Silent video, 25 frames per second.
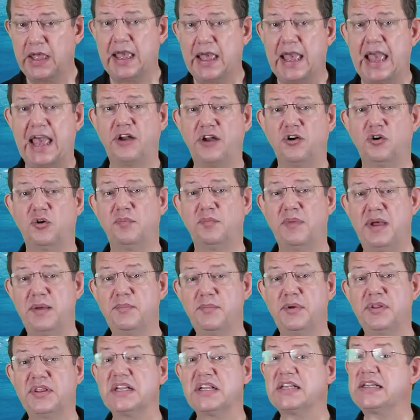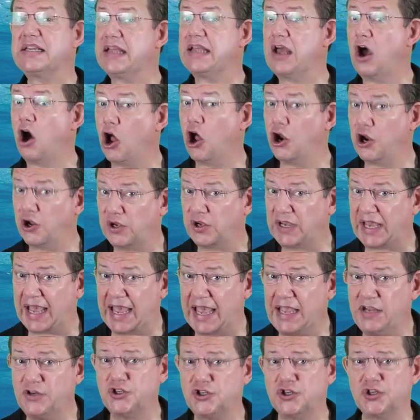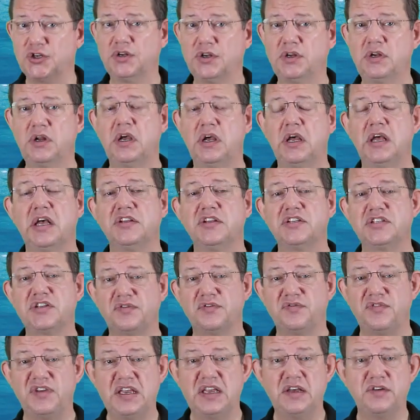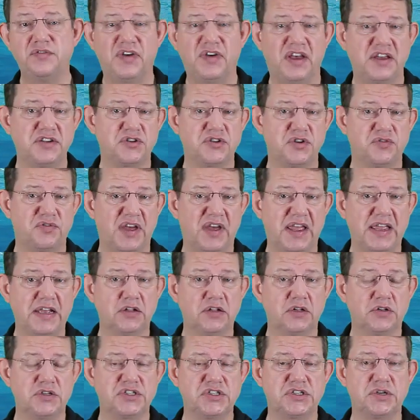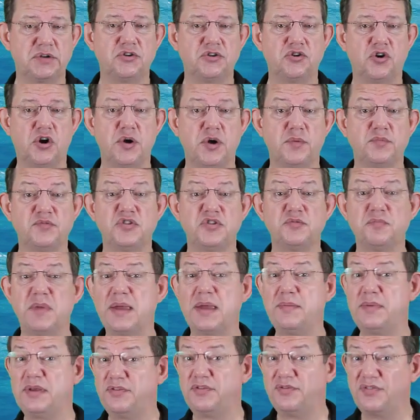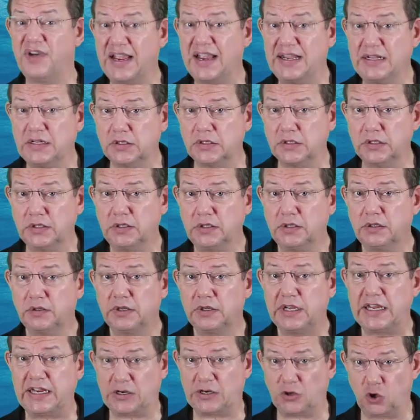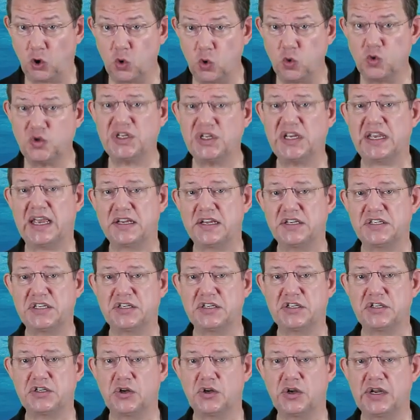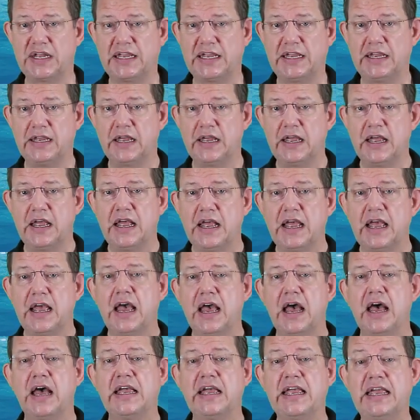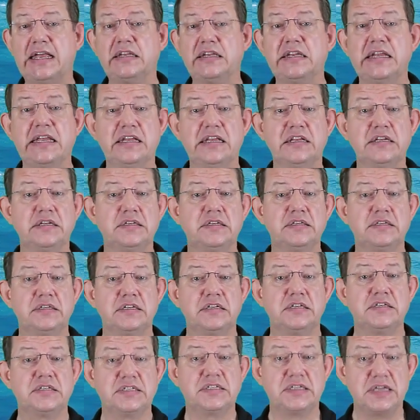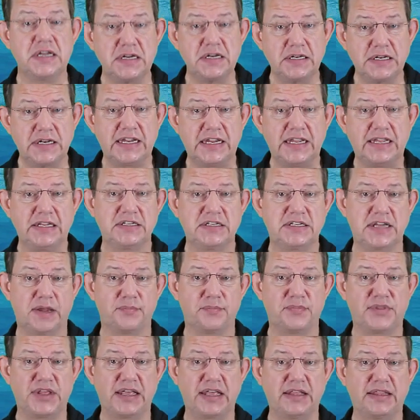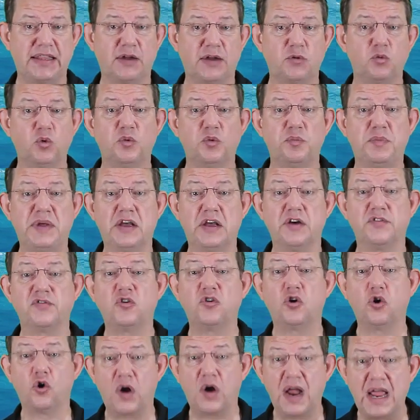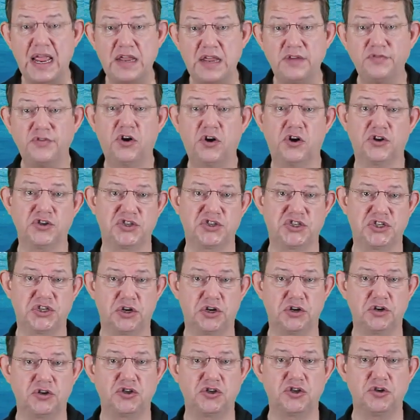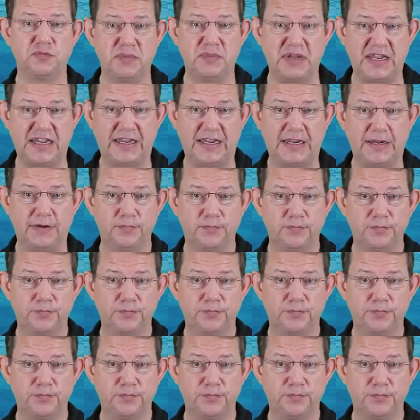and remember that on occasion, severe vasovagal syndromes may be fatal in causing asystole it is certainly something that would be of grave concern to me.